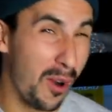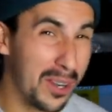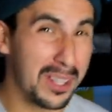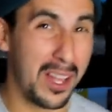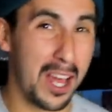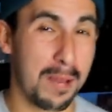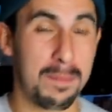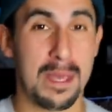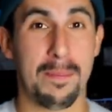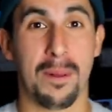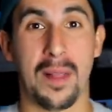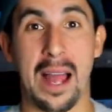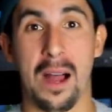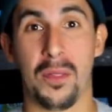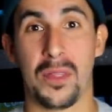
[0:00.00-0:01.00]
are a lot of
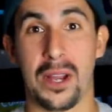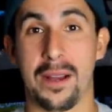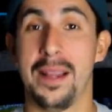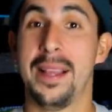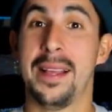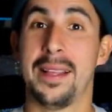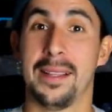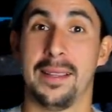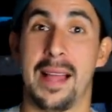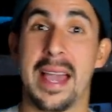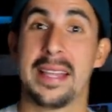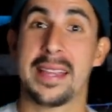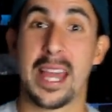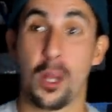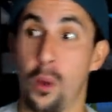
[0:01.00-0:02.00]
people out there
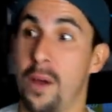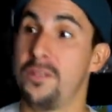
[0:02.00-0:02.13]
like that who